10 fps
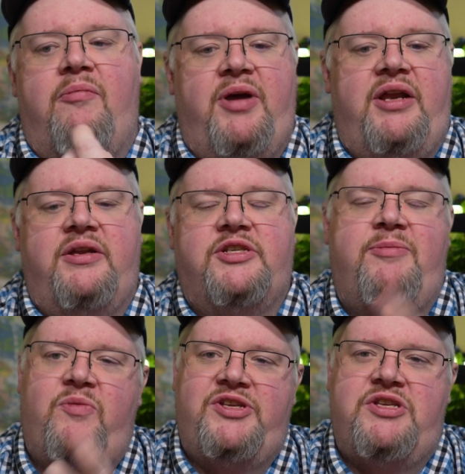But some
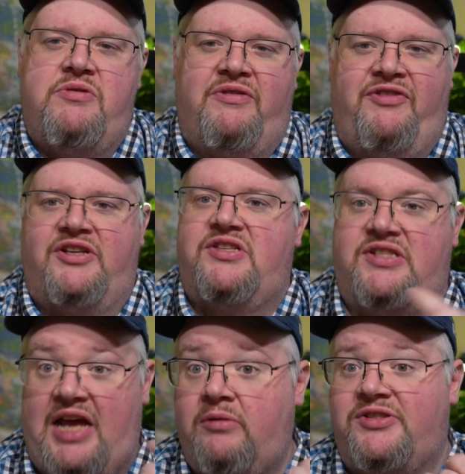of the ways that you can fix
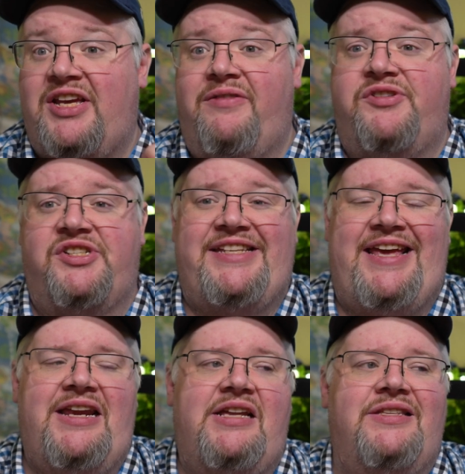this outside of just
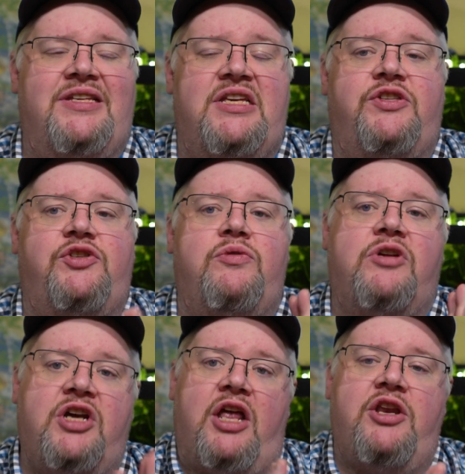tannins is to
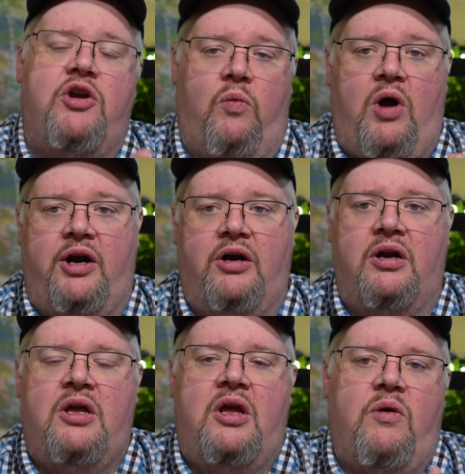cut your water
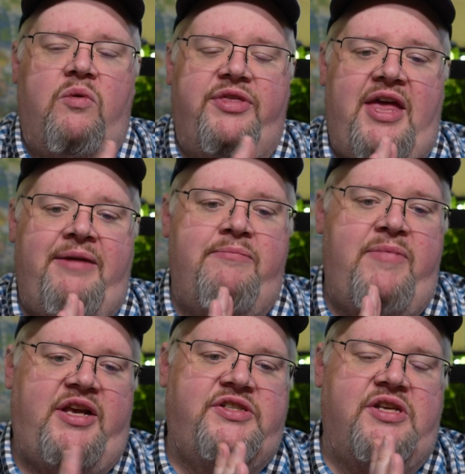with a
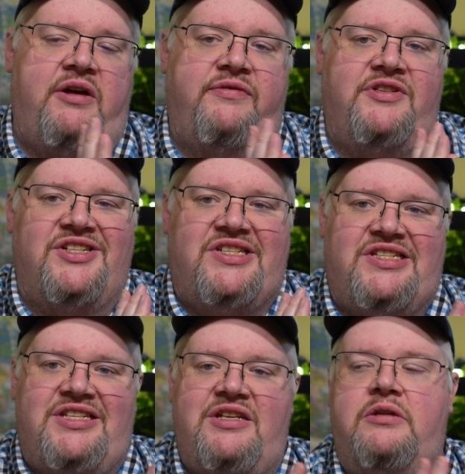mix of
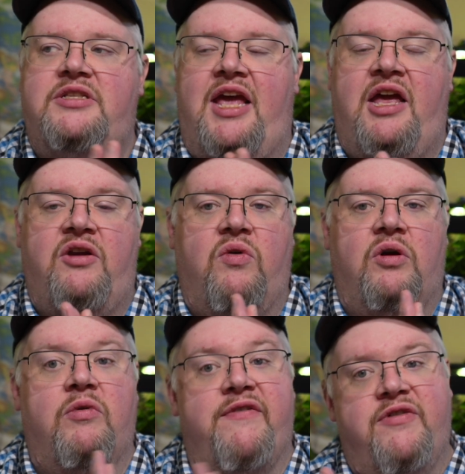distilled and
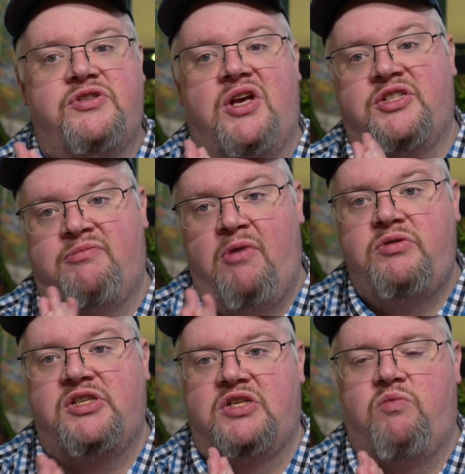or reverse
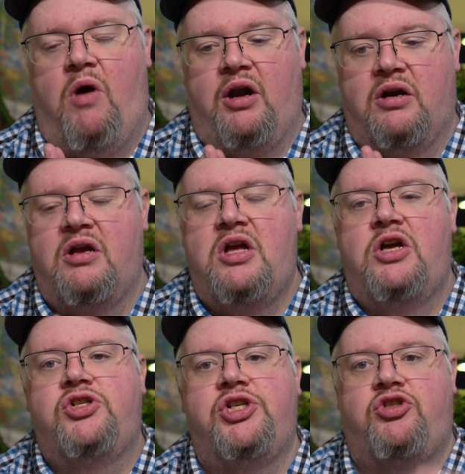osmosis water
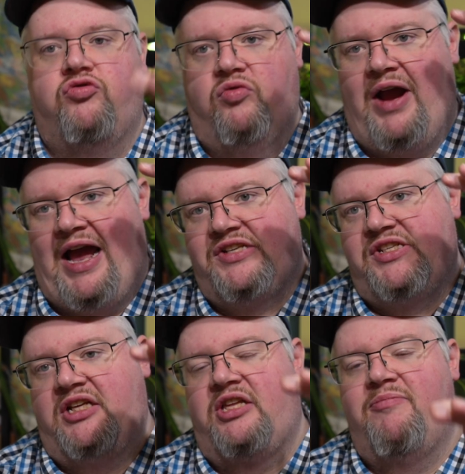to
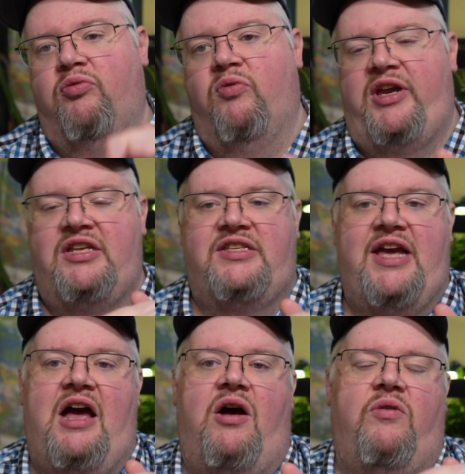drastically bring
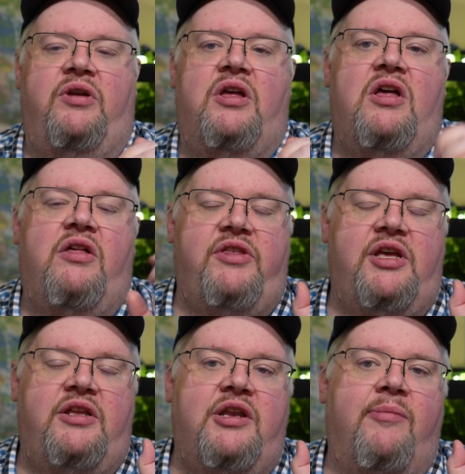down
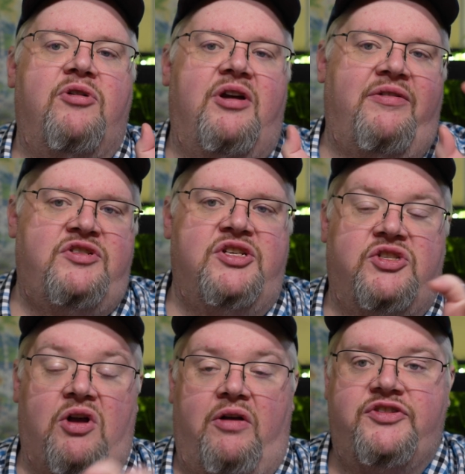the number of
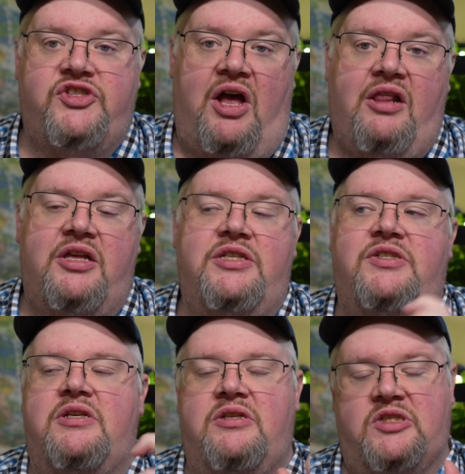dissolved
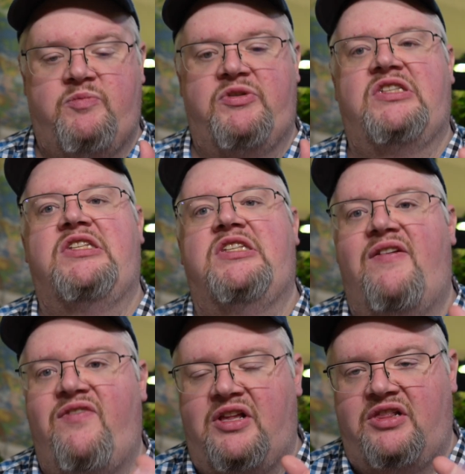solids,
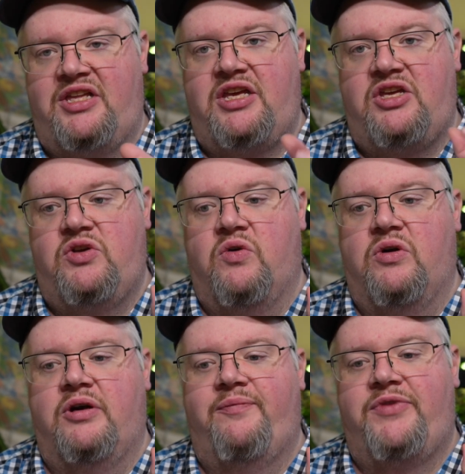specifically
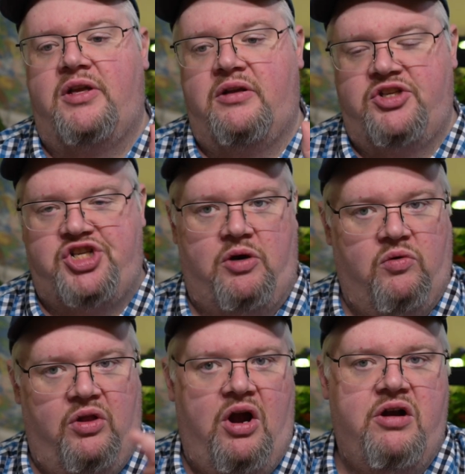your
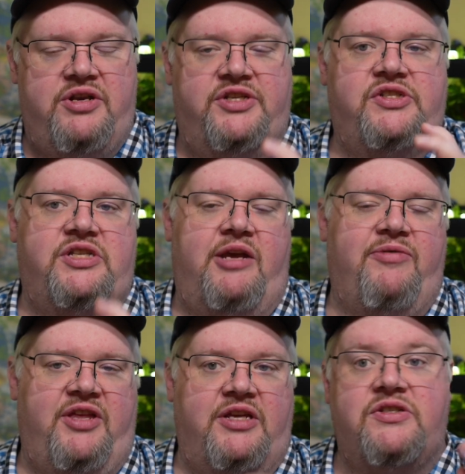general hardness
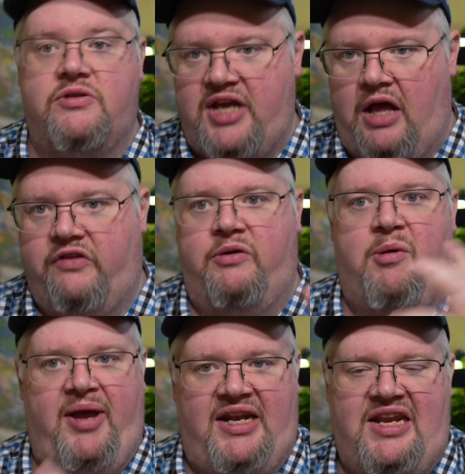type things, calcium
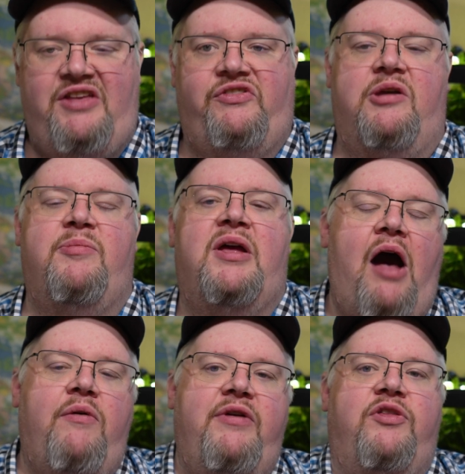and magnesium,
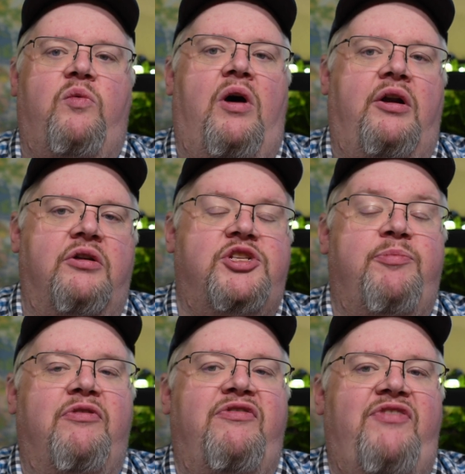out of the water to
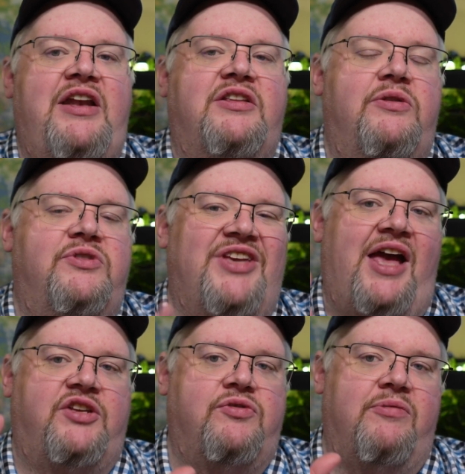prevent those
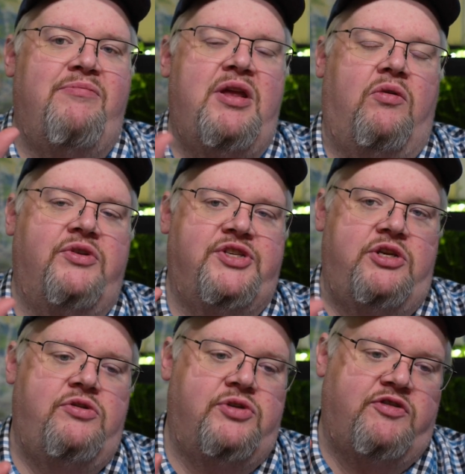extra minerals and
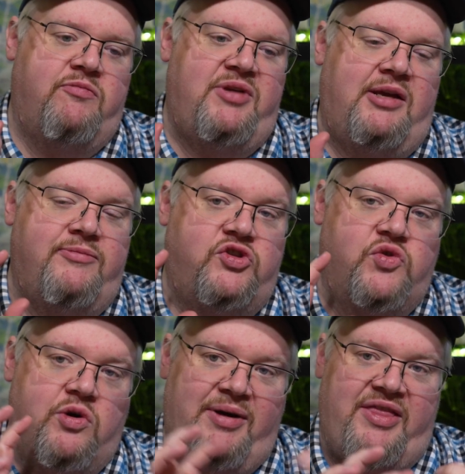nutrients from being
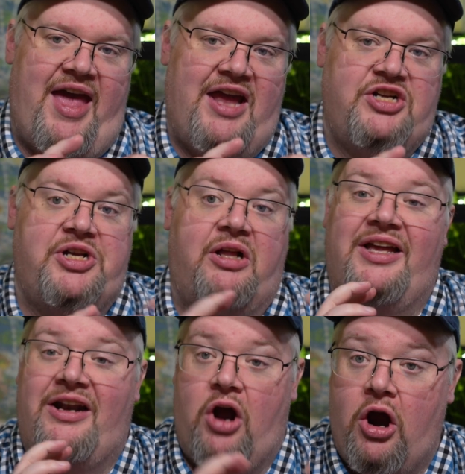absorbed by the eggshell
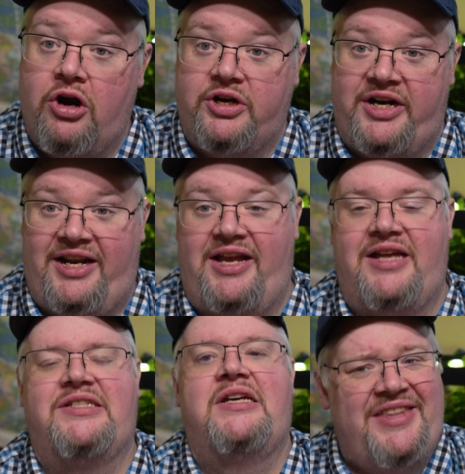and hardening
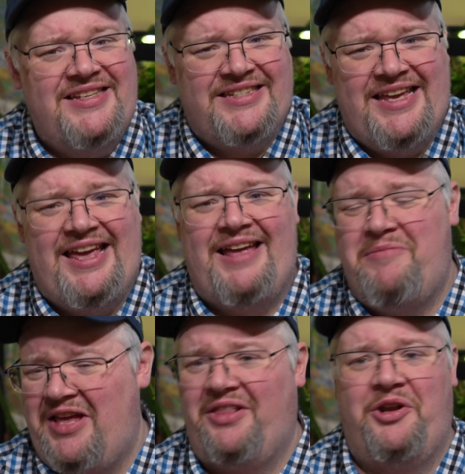it. This can
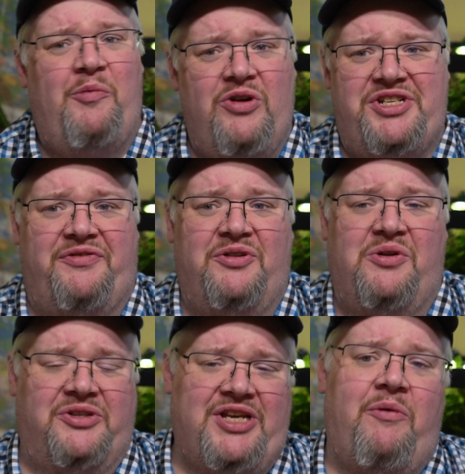be a little more
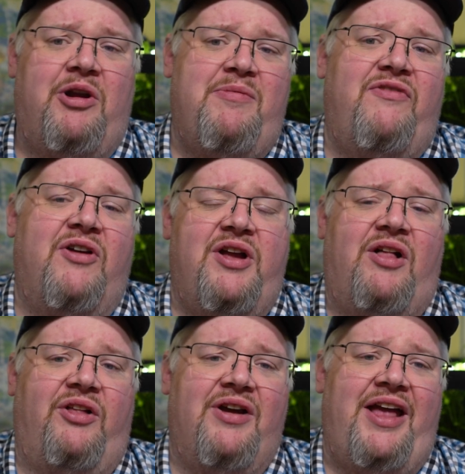difficult, I want to be very
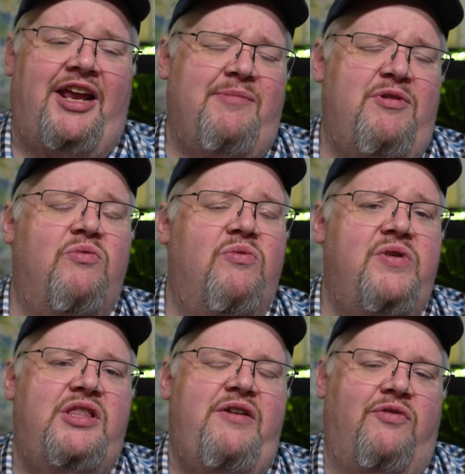clear, and it can be
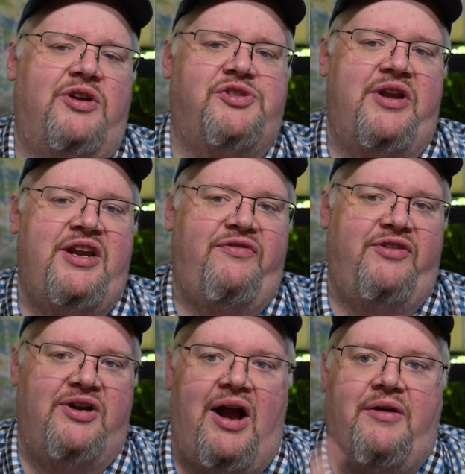really frustrating to
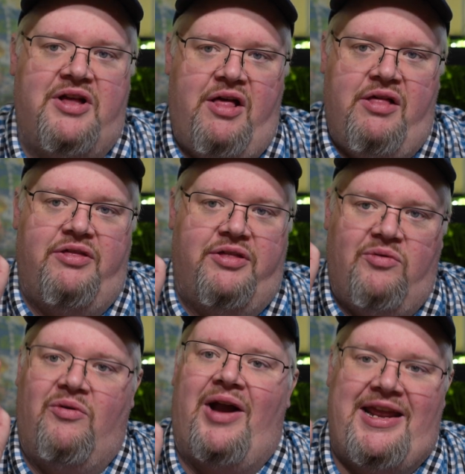figure out the
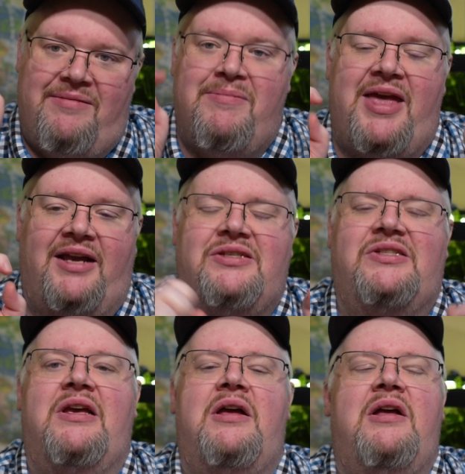right
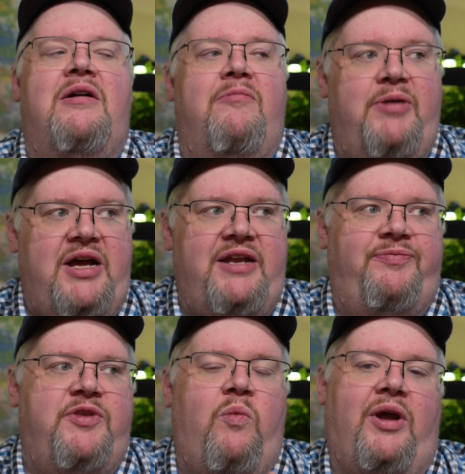mix. But
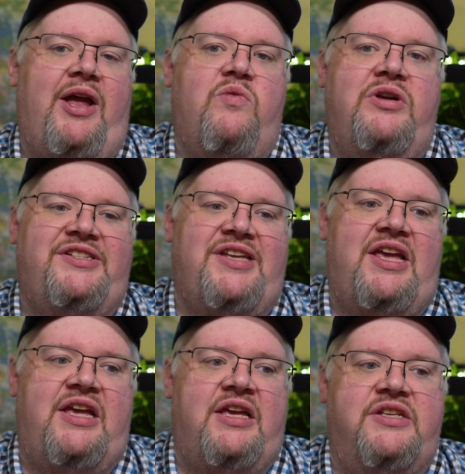what I would say
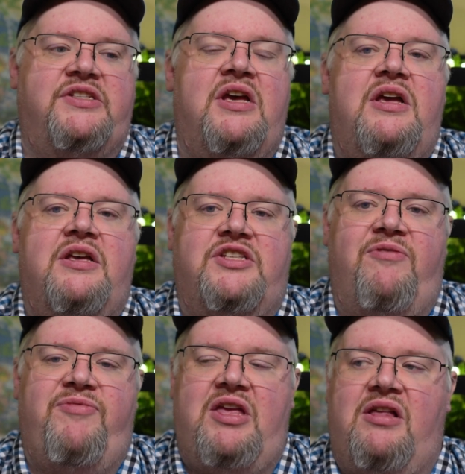is
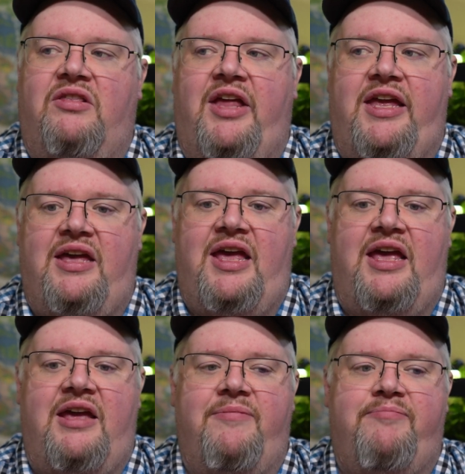something like
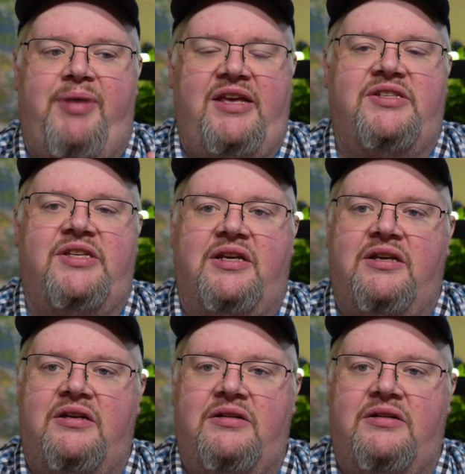a basic